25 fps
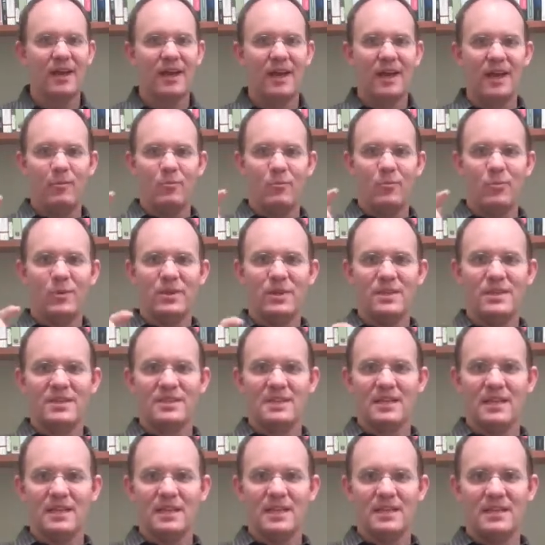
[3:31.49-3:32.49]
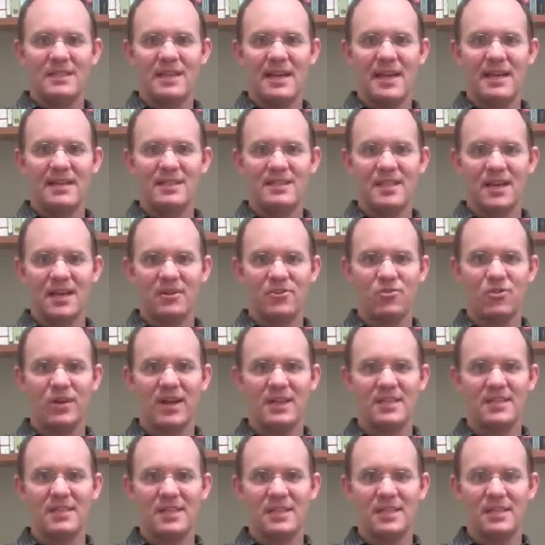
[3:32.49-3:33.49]
Um, when this test got
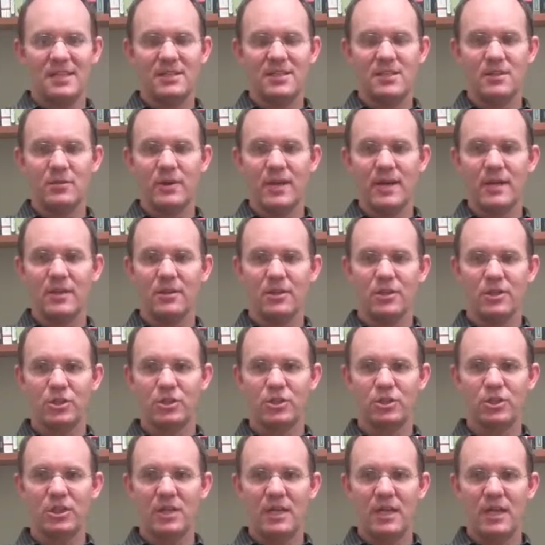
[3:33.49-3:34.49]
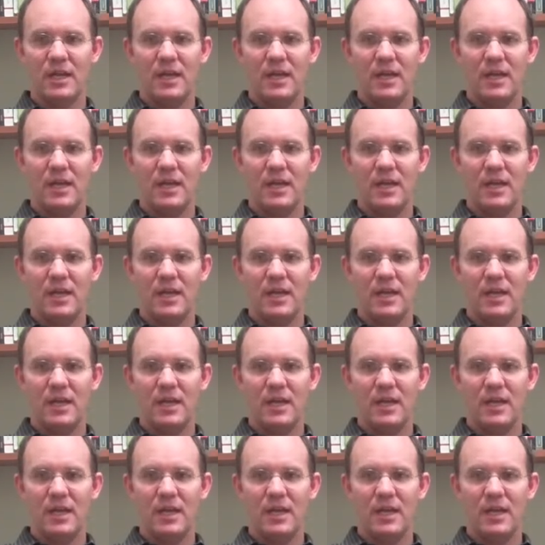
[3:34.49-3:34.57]
translated into English,